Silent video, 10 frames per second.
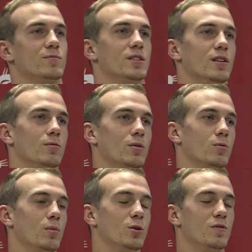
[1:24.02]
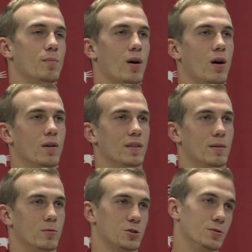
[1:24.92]
you know, we'll we'll move the ball and
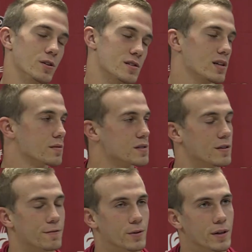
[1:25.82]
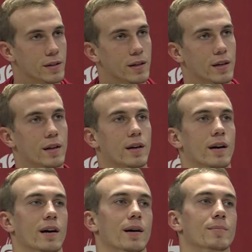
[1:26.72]
then we'll shoot ourselves in the foot.
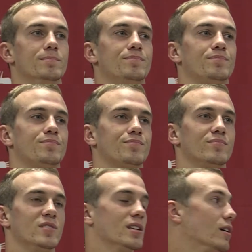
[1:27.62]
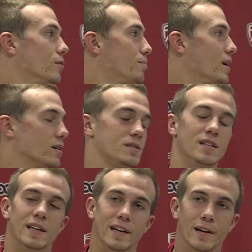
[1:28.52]
Um, you know,
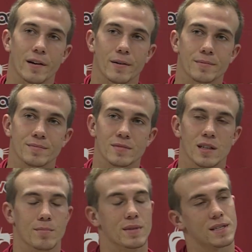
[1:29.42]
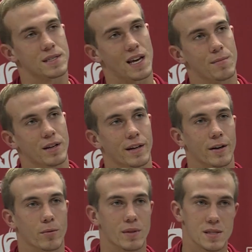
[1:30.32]
penalty here, missed assignment
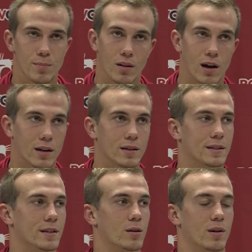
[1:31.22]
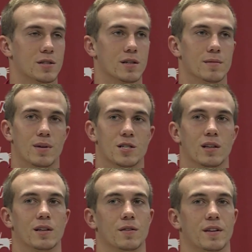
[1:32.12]
here, missed block, uh, you know, a bunch of bunch of
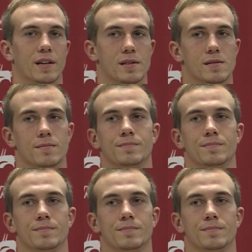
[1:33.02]
little things.